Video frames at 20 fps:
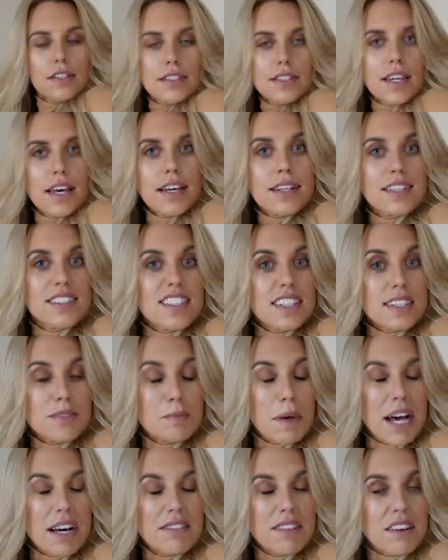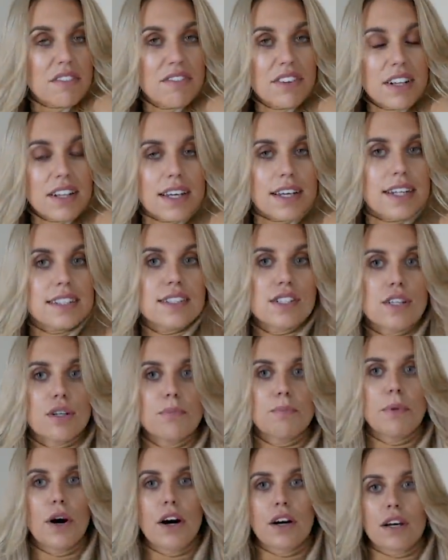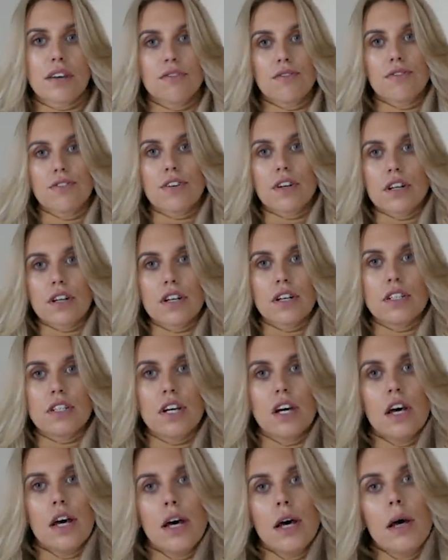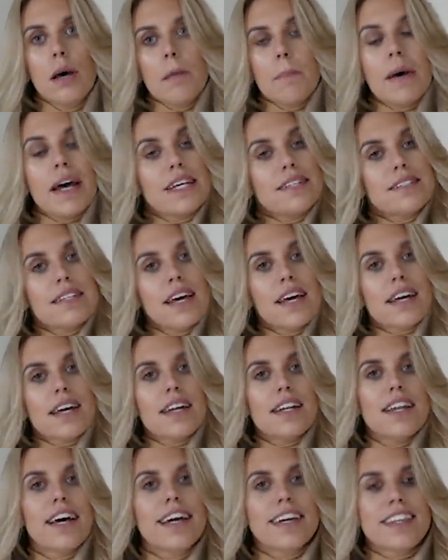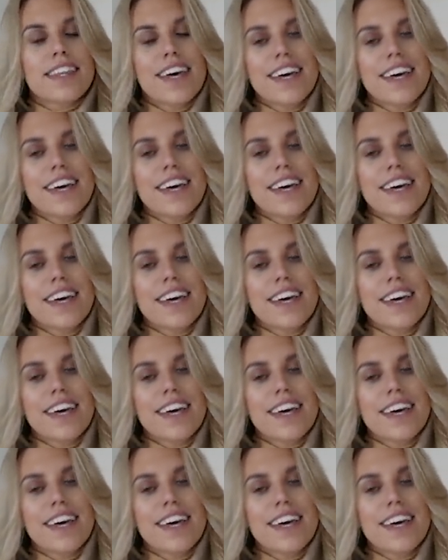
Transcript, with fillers: looks like. Six pound I feel like is a good bargain for a good basic like